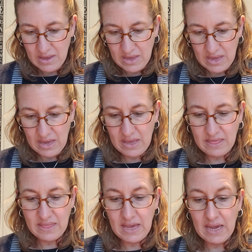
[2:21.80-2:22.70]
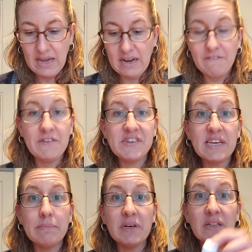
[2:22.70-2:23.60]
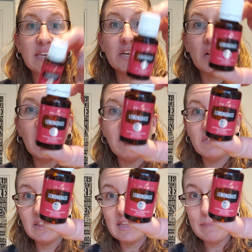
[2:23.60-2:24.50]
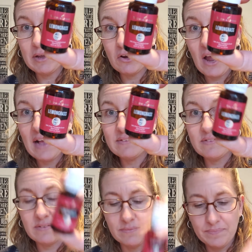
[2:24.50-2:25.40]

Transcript: and then a 15 milliliter of lemongrass,